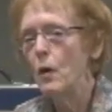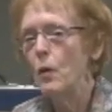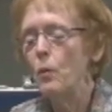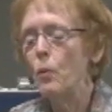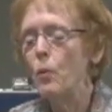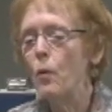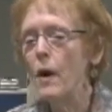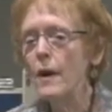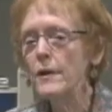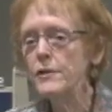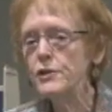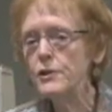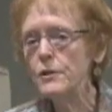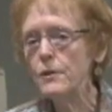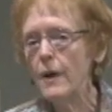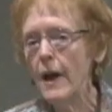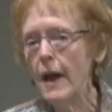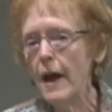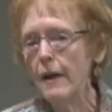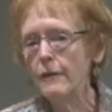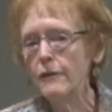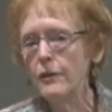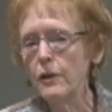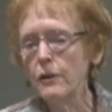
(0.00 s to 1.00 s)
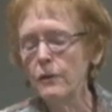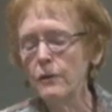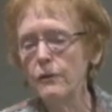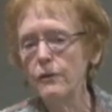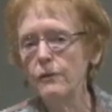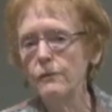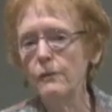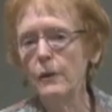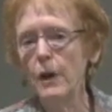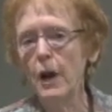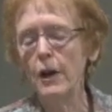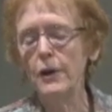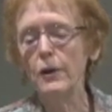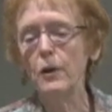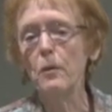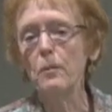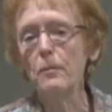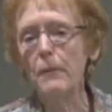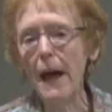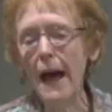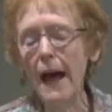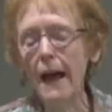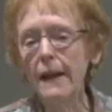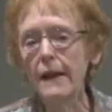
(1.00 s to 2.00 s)
Once you have your
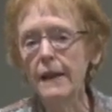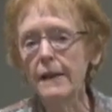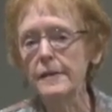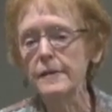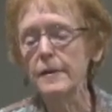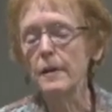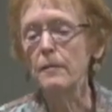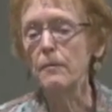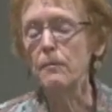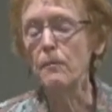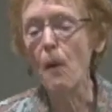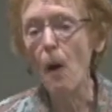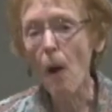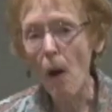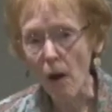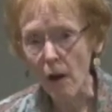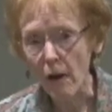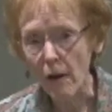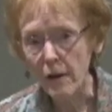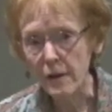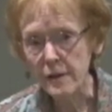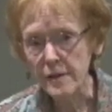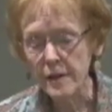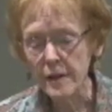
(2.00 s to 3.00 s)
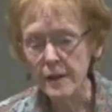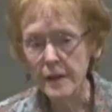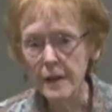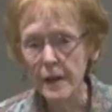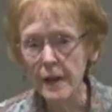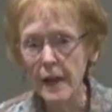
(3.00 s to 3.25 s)
ballot marked,